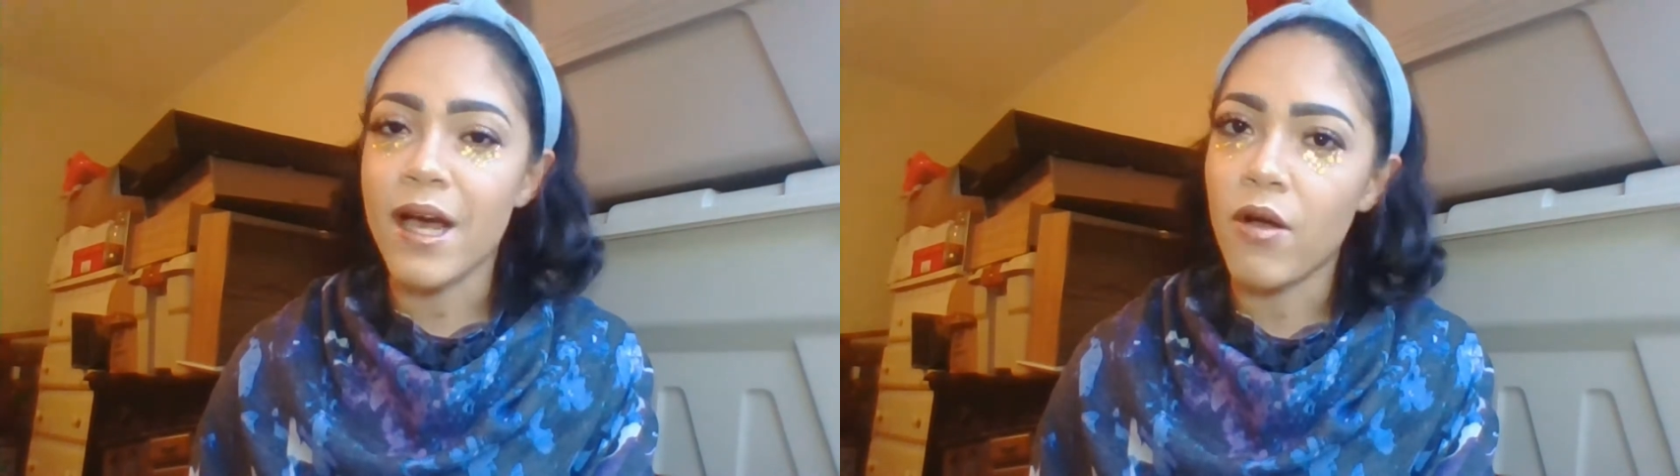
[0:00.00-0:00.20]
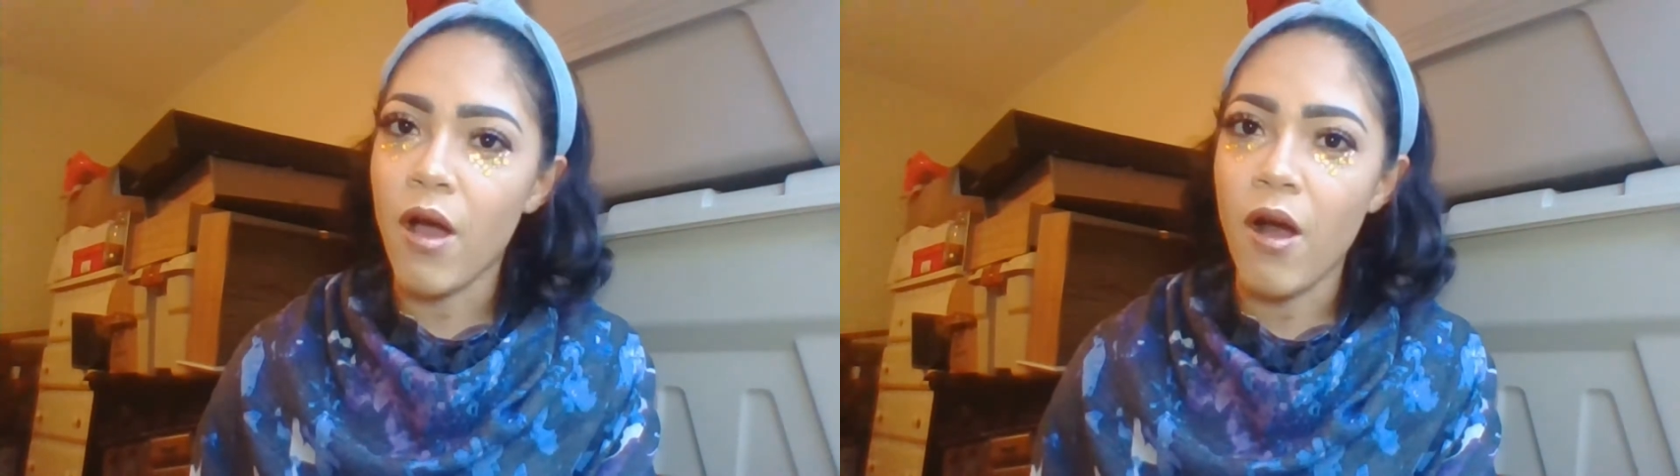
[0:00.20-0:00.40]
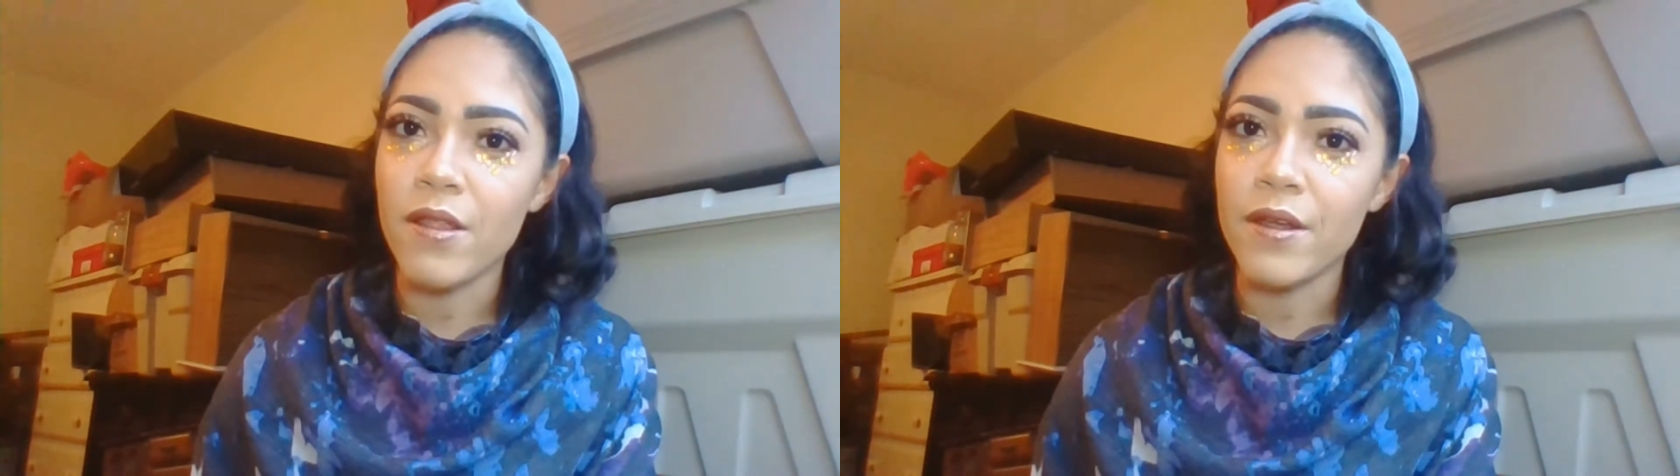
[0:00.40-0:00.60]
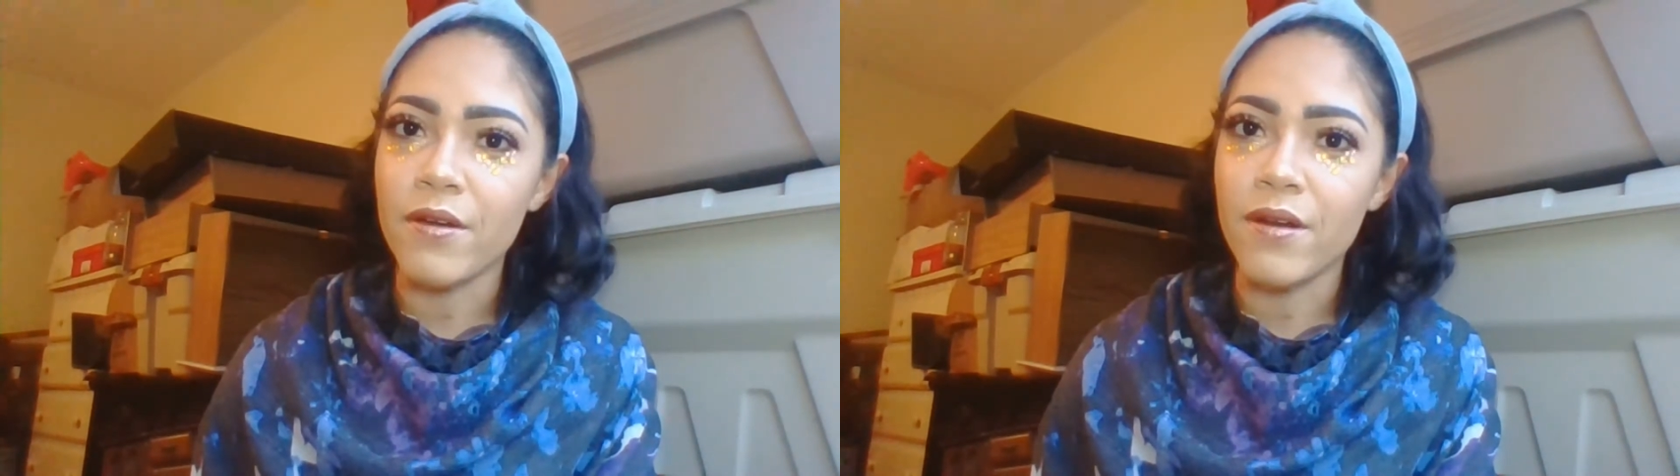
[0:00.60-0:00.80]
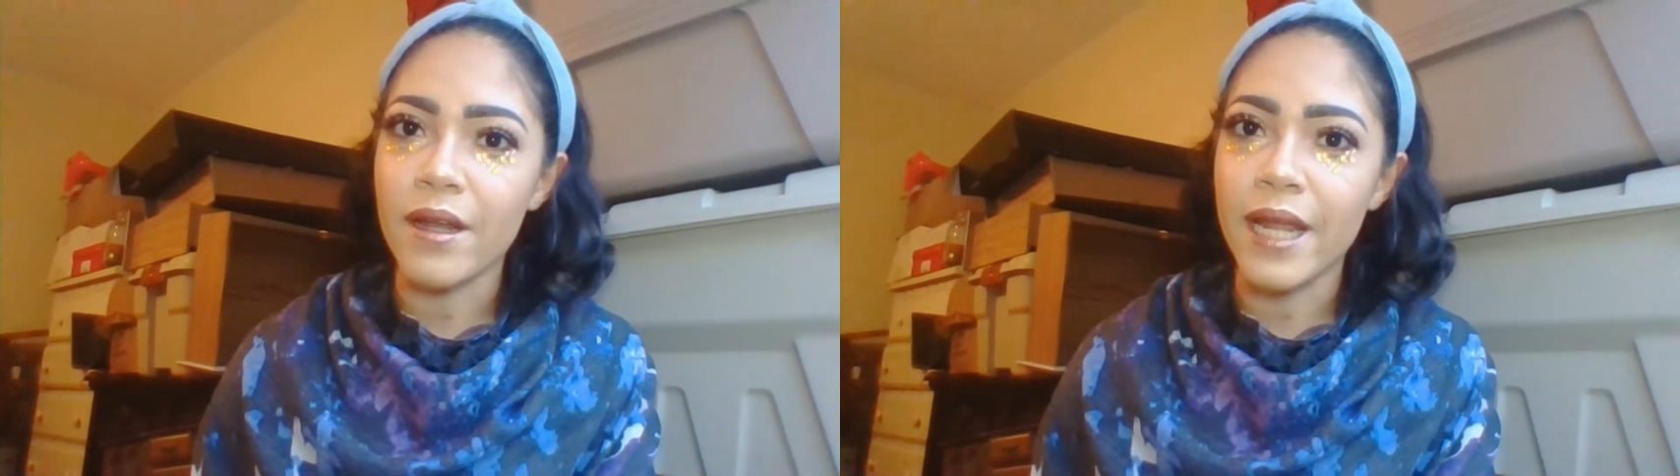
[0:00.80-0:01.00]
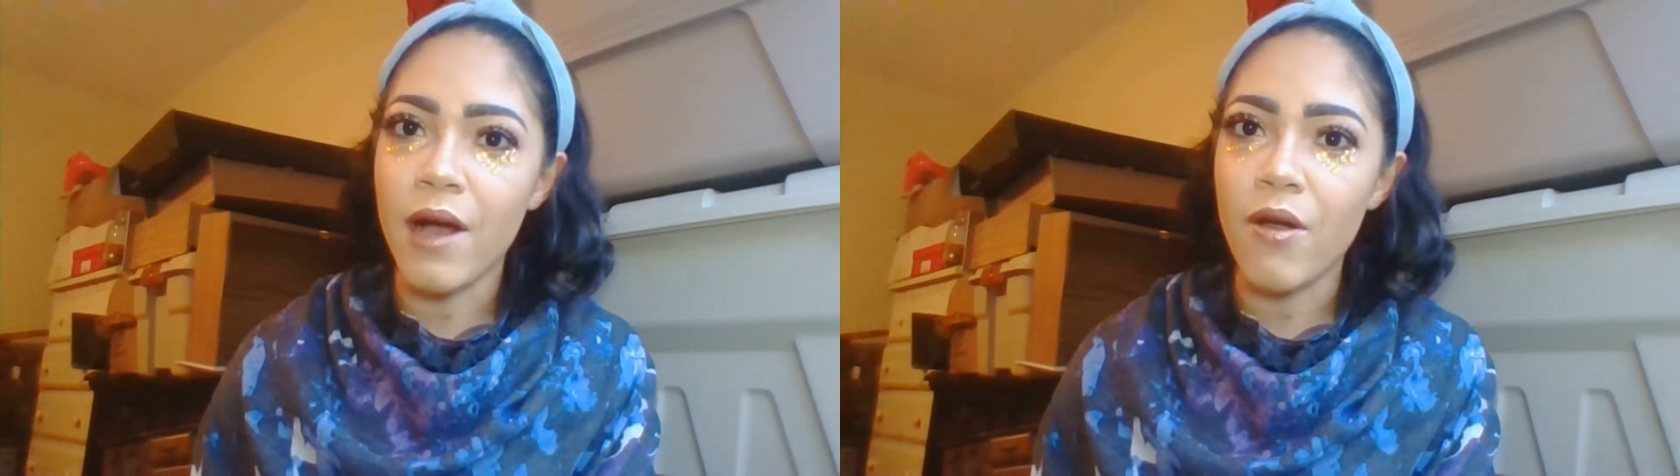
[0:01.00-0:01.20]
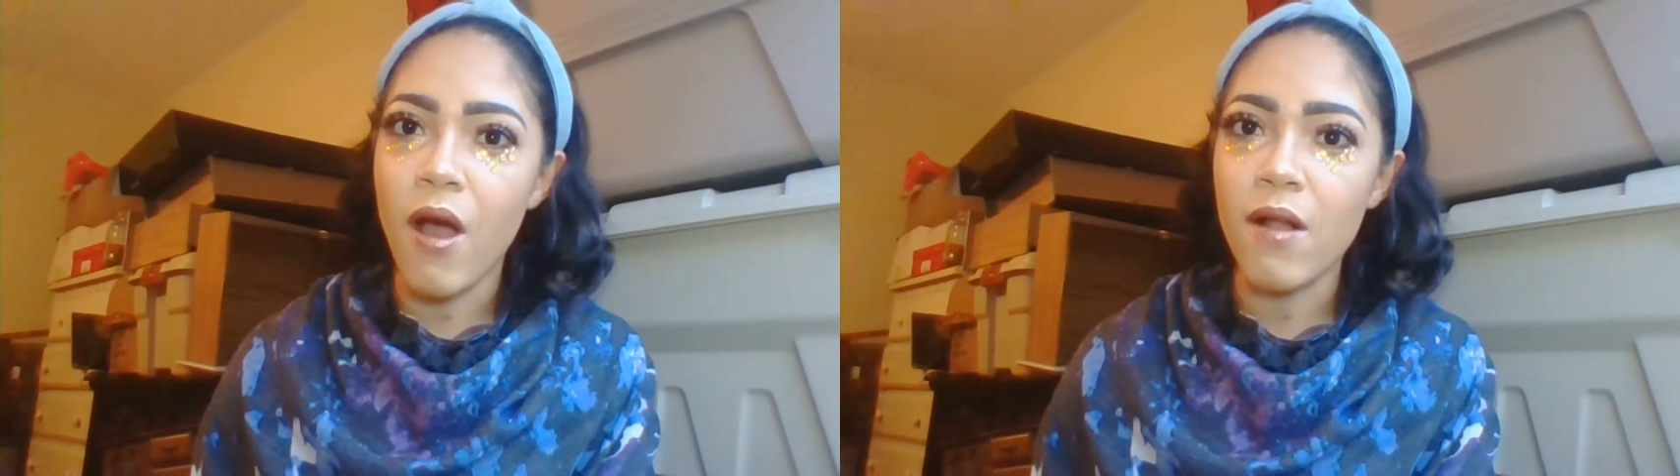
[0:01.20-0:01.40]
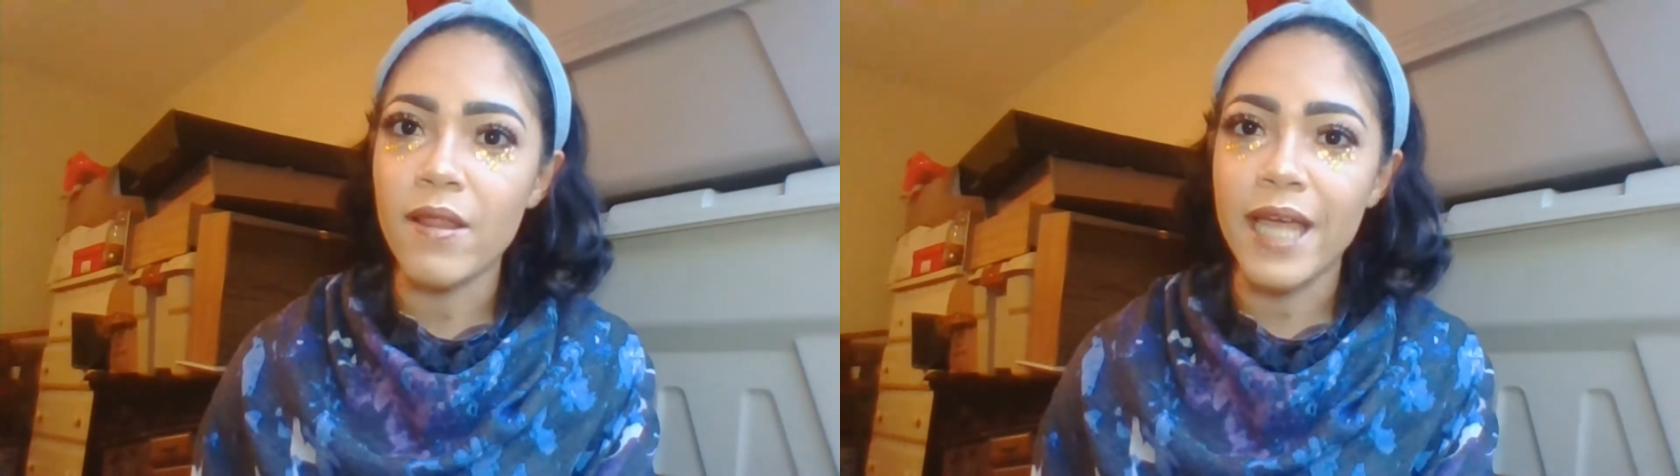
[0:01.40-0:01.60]
alcoholic or
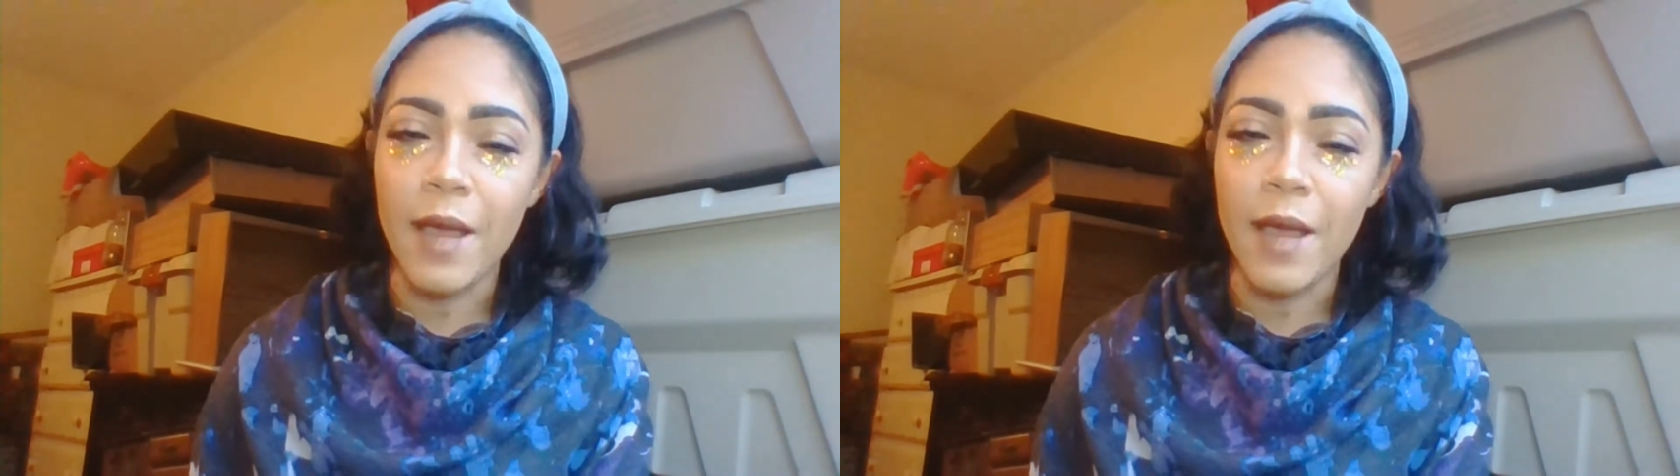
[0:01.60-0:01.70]
non-alcoholic,